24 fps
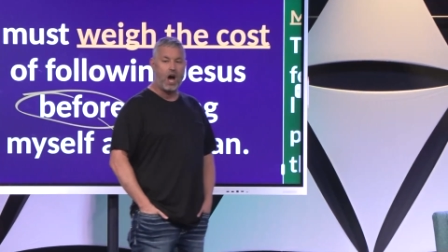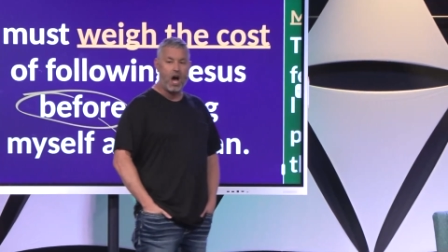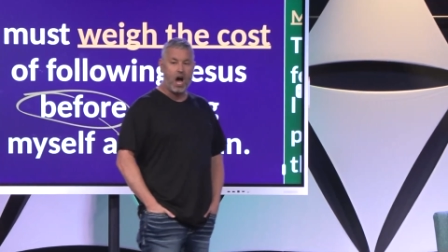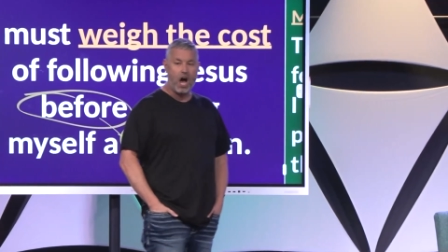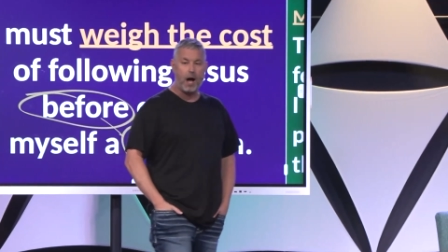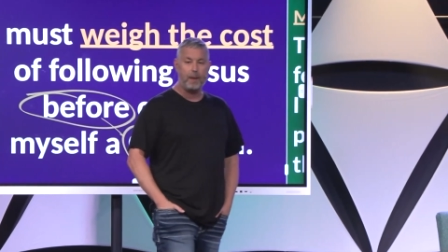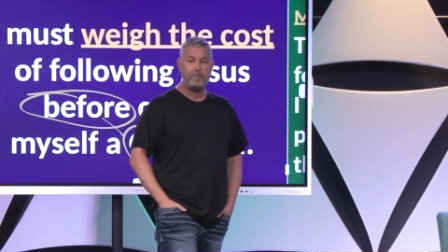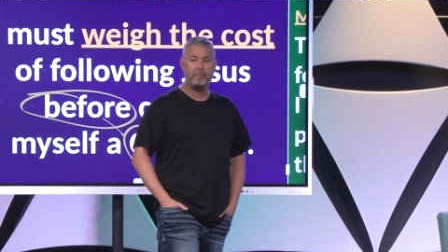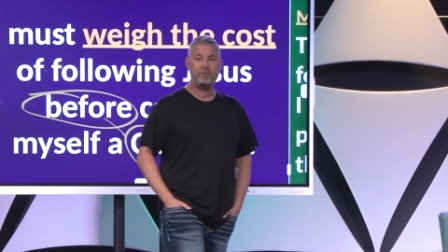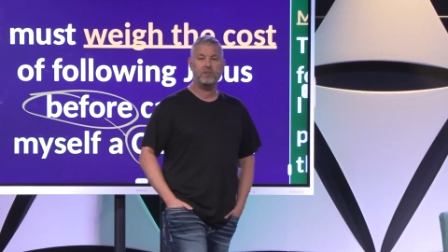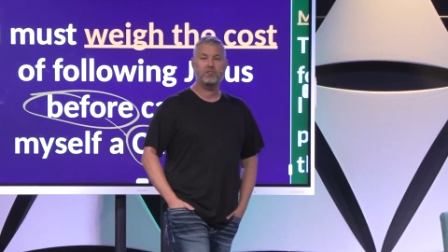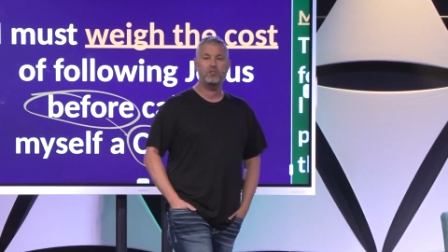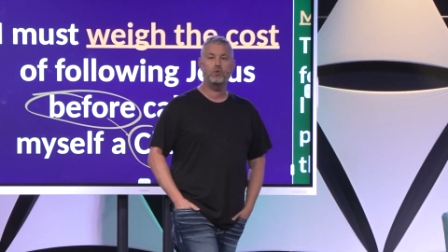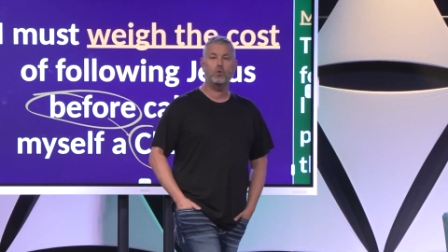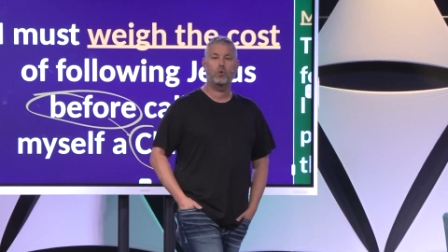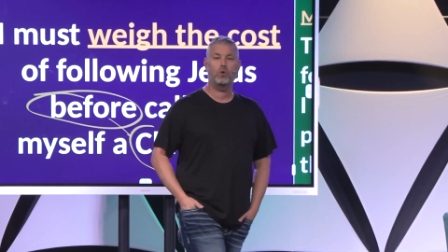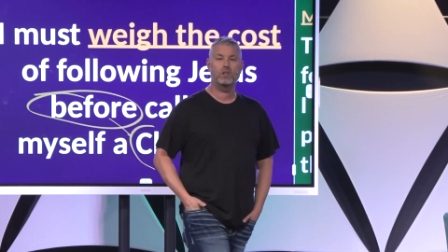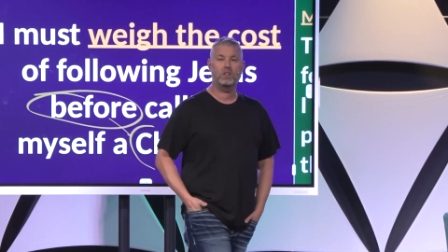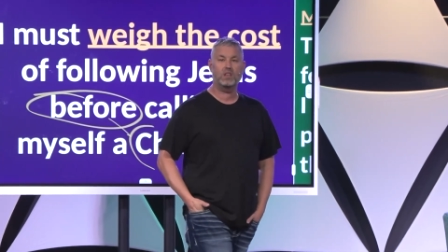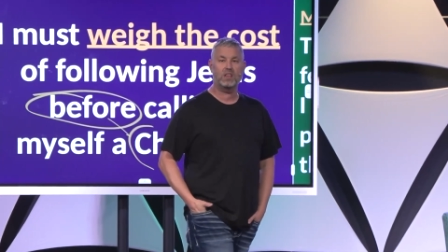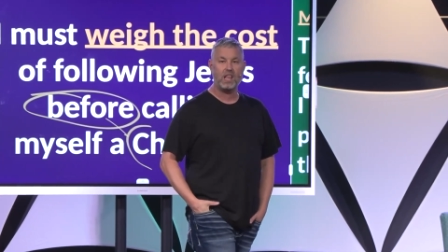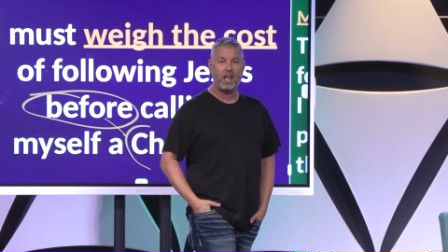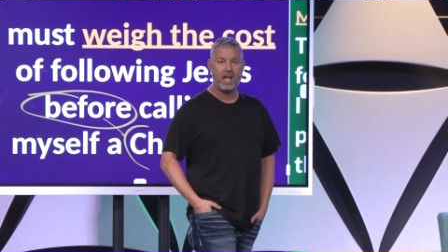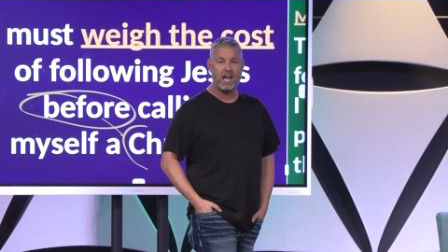up
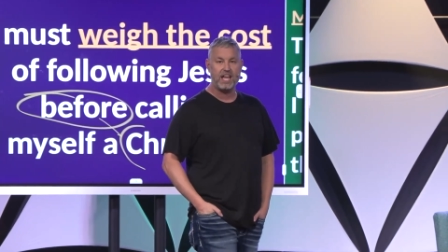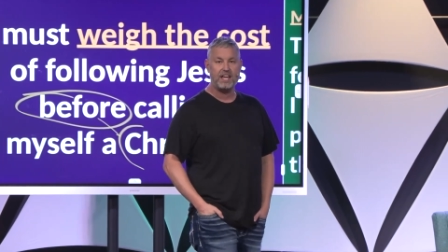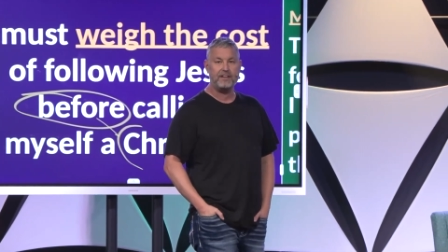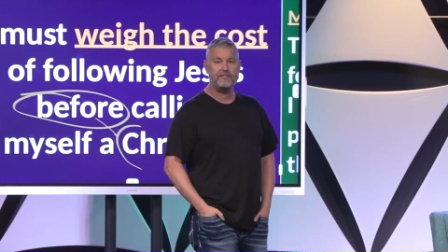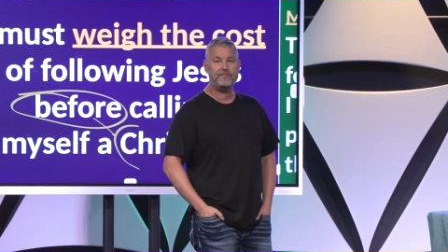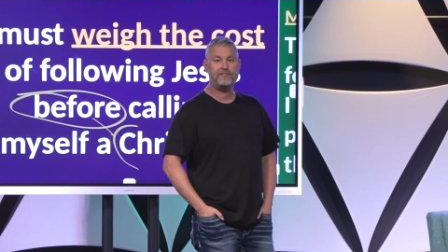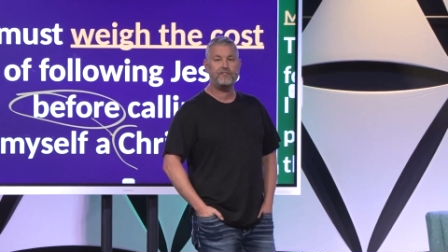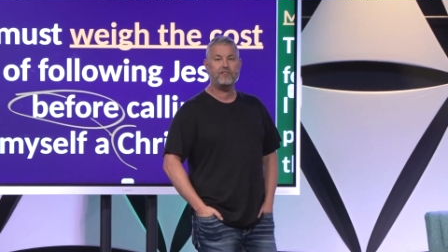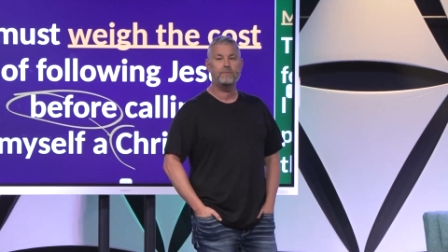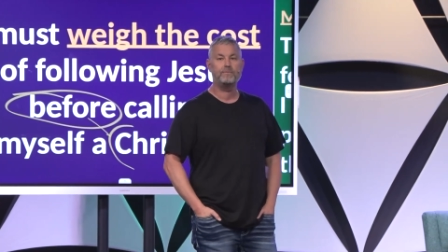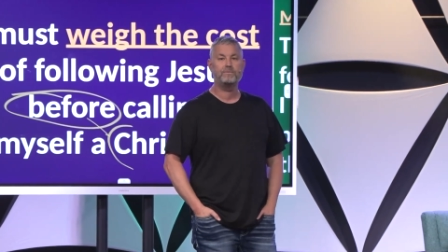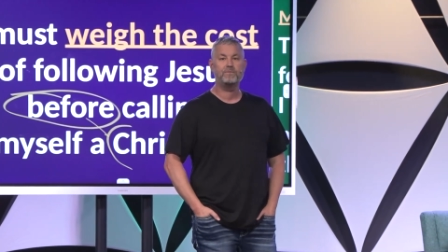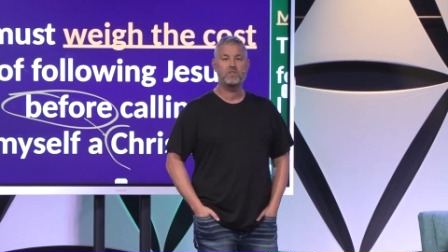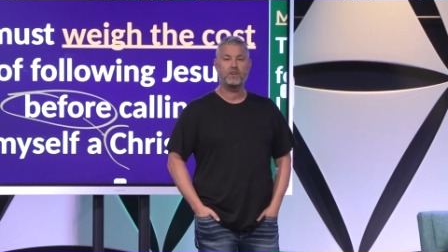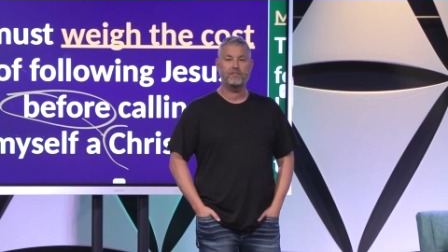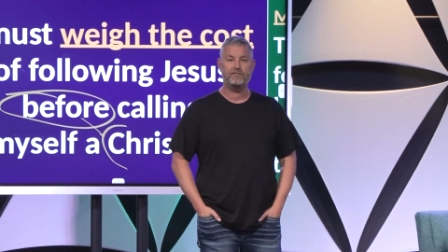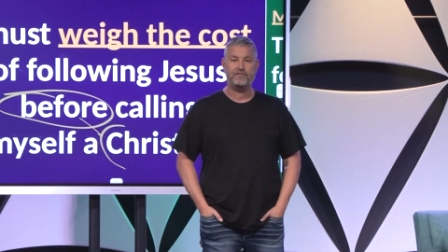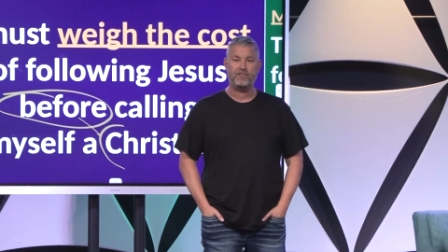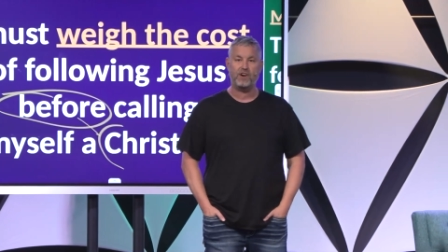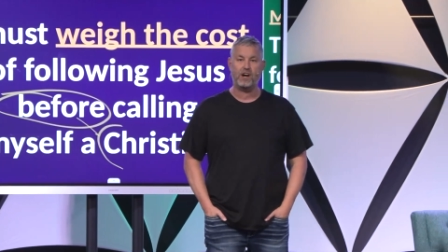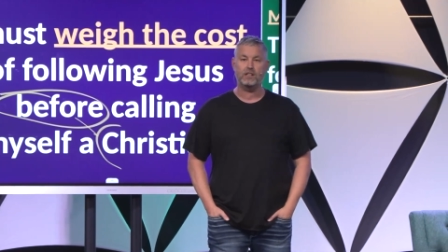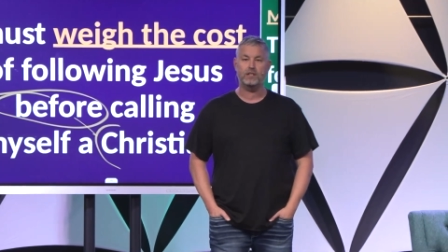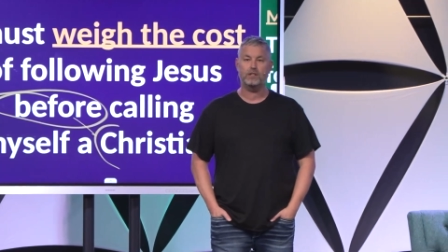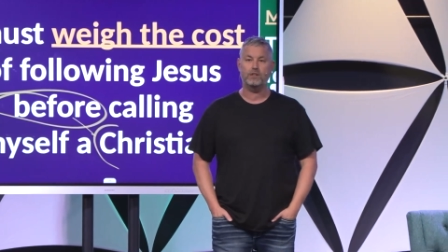your life to
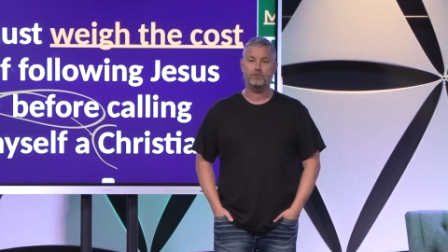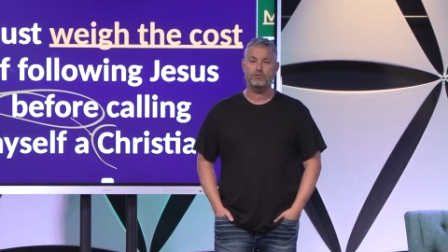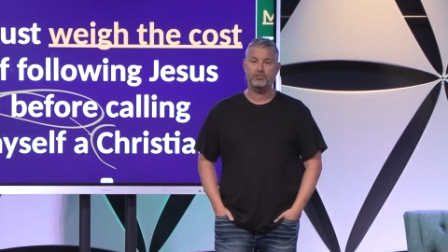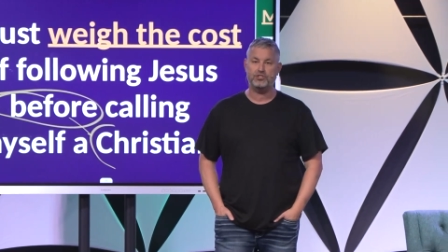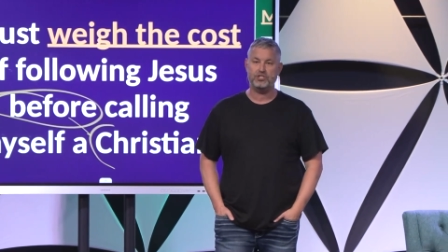follow